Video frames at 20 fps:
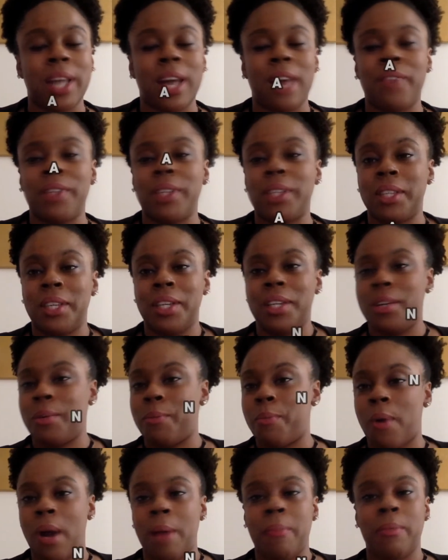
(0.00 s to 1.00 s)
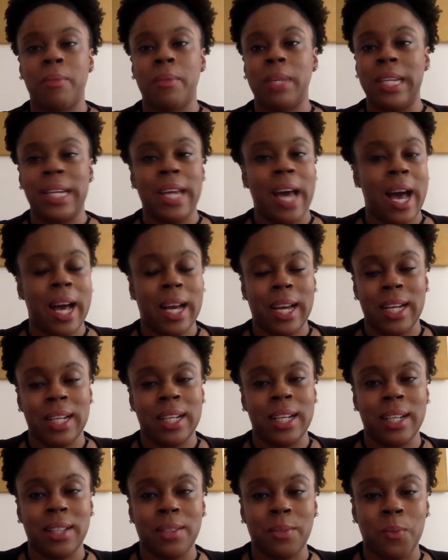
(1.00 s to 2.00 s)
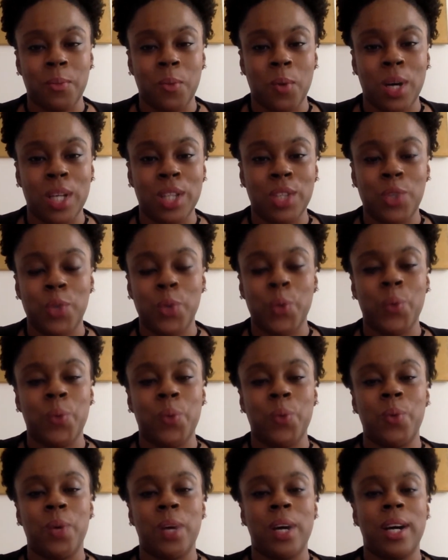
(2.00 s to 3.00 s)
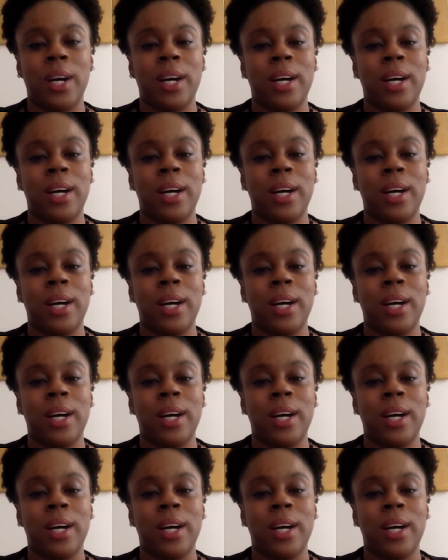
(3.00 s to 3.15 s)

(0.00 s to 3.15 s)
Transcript: obviously you're probably not going to want to